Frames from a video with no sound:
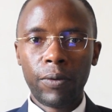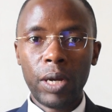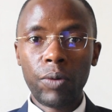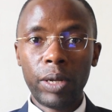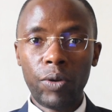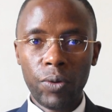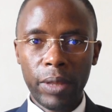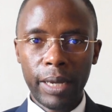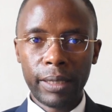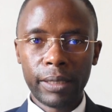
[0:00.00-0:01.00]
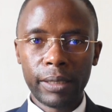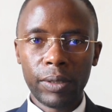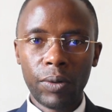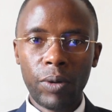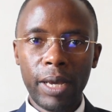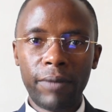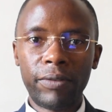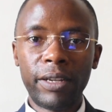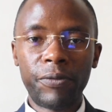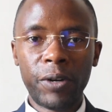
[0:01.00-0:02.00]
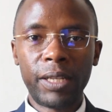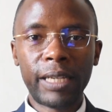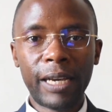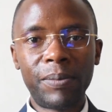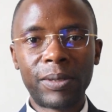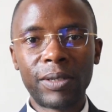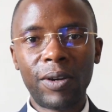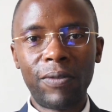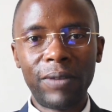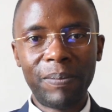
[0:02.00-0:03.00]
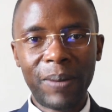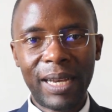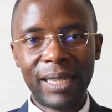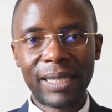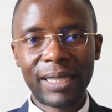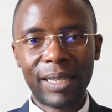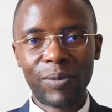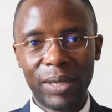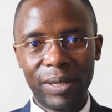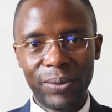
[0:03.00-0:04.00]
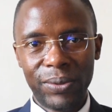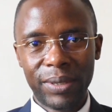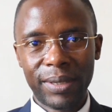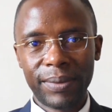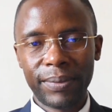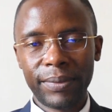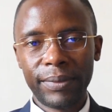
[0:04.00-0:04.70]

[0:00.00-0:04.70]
When we do that, we have different types of implants that we use.